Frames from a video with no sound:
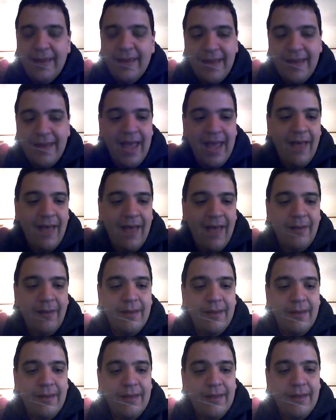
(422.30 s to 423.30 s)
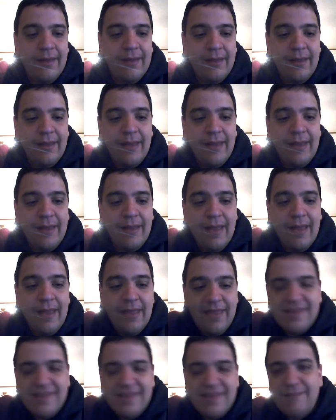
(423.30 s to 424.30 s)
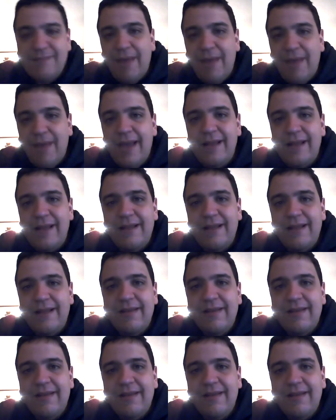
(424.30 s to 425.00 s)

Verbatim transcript: Now, this might